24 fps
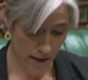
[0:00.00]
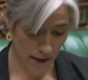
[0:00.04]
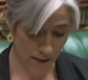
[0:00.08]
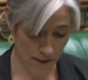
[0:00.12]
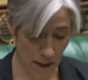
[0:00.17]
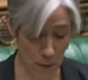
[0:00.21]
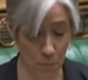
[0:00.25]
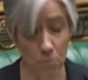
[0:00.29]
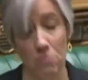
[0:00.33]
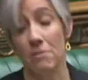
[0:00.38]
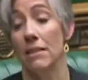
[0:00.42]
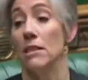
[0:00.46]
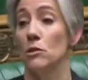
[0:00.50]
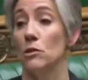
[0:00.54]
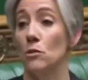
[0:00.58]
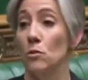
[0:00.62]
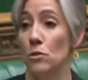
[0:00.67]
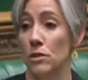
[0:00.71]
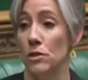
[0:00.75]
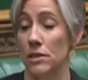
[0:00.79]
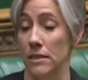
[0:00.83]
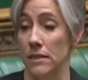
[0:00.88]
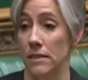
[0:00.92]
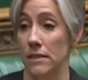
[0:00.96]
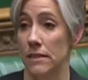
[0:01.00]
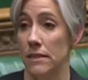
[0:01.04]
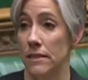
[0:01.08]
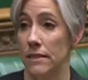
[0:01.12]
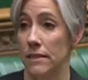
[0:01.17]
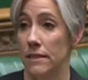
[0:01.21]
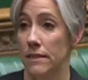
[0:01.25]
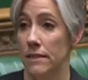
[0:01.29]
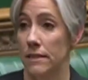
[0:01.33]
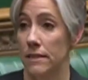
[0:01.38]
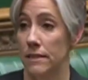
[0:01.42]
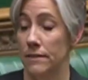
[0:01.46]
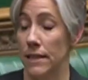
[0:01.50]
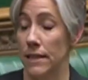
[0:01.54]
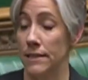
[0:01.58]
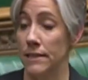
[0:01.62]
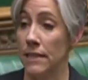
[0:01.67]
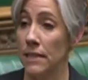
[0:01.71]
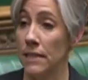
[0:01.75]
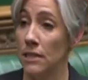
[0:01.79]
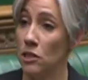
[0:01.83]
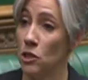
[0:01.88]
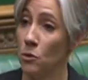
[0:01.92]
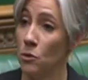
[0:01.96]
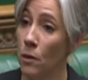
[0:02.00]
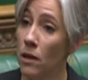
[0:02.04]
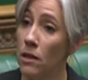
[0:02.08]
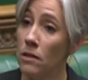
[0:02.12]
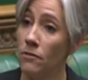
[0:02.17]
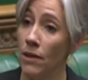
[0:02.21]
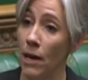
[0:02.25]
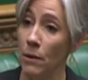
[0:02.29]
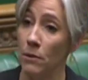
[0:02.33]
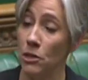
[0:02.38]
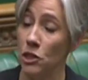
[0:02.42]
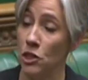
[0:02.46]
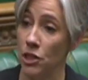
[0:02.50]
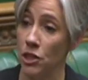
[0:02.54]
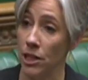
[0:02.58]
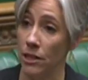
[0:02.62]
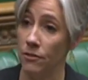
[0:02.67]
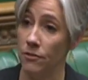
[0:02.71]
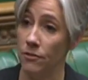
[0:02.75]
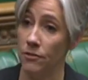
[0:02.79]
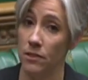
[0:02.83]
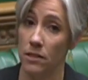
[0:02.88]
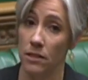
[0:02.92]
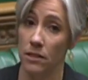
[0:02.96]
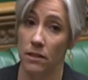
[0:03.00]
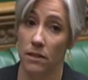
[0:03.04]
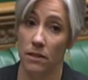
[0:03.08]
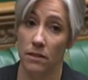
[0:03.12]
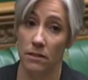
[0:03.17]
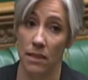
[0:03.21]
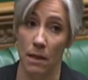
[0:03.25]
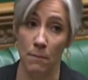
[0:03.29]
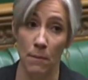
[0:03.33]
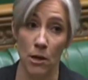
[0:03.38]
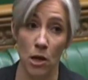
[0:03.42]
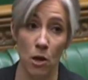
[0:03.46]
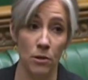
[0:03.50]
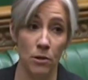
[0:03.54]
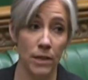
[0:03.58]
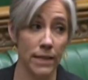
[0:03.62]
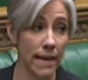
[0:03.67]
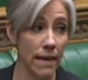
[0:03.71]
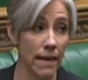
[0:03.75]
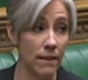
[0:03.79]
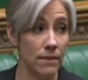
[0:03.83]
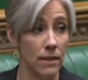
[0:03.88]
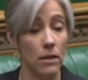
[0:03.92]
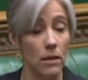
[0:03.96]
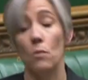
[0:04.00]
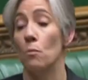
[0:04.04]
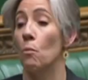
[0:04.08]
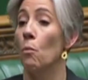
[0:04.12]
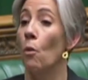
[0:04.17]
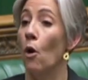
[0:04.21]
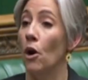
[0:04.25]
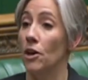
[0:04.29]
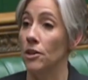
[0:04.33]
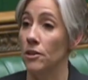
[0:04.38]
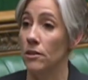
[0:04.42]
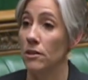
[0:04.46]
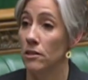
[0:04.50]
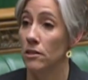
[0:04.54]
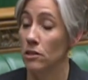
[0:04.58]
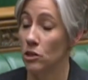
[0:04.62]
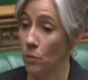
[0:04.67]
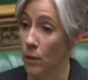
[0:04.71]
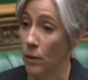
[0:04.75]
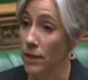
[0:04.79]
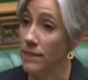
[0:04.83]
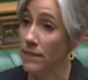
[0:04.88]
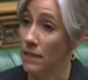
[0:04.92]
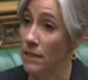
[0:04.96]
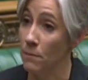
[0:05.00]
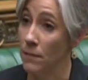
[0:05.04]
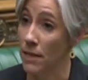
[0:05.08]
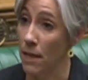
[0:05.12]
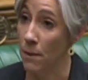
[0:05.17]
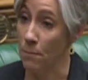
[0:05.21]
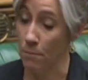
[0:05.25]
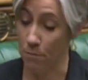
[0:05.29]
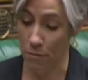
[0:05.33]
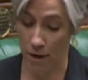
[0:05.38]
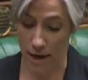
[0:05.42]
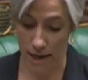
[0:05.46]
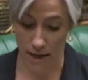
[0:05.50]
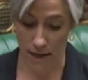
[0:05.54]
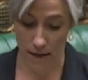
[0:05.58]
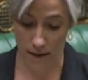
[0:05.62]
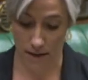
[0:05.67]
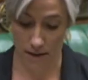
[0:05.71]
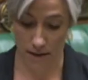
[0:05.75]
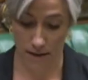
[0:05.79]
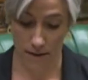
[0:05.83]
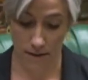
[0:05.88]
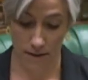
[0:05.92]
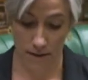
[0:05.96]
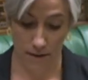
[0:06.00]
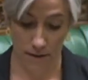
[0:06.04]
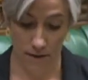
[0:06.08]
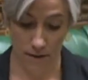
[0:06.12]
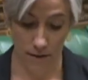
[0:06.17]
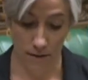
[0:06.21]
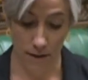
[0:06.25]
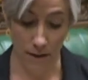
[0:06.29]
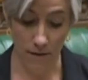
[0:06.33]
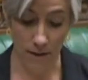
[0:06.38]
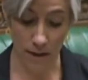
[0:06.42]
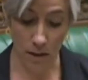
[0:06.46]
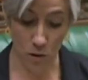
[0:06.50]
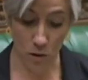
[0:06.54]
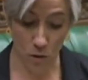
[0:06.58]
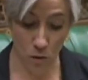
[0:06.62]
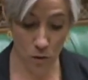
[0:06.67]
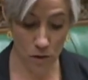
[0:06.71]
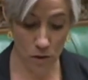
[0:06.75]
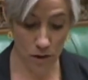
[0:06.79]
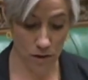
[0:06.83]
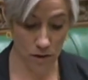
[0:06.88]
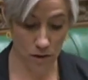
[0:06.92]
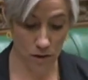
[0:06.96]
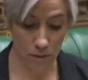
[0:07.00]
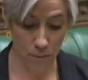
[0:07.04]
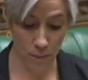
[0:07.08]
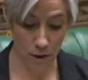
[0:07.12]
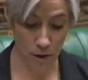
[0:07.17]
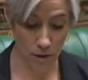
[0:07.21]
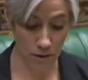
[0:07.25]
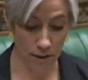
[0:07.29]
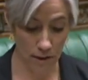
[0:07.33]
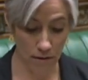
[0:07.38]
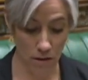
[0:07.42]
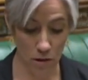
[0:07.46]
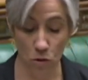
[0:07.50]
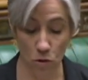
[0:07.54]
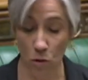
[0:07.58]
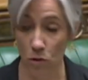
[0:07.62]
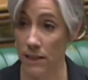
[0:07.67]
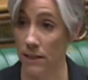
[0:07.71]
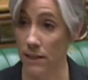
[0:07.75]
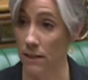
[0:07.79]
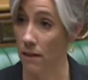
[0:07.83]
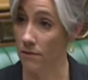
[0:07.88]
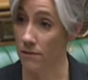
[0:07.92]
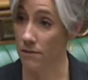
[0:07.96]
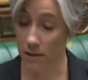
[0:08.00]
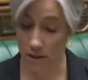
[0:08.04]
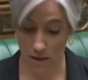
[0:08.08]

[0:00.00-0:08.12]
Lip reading: And they were exhausted. They said in a 12-hour shift, they may only get one 20-minute break. They're exhausted because there are not enough